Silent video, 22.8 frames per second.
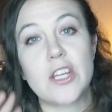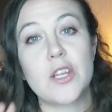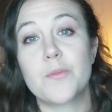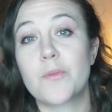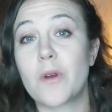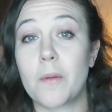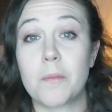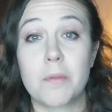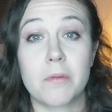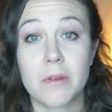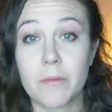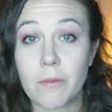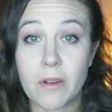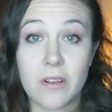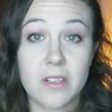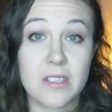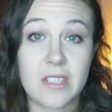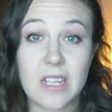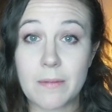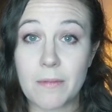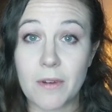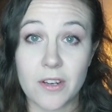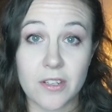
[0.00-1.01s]
and you probably
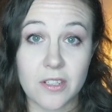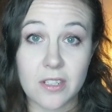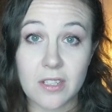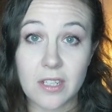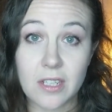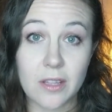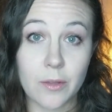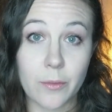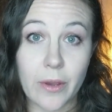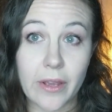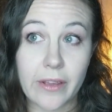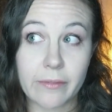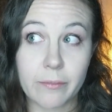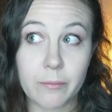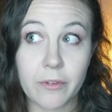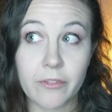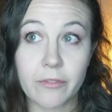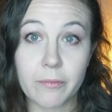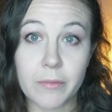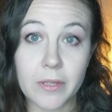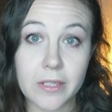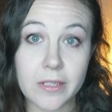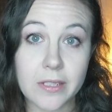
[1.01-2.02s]
won't see much in the way of
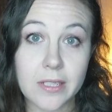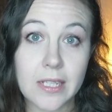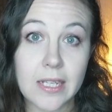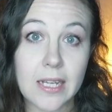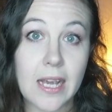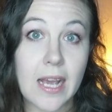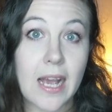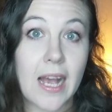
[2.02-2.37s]
movement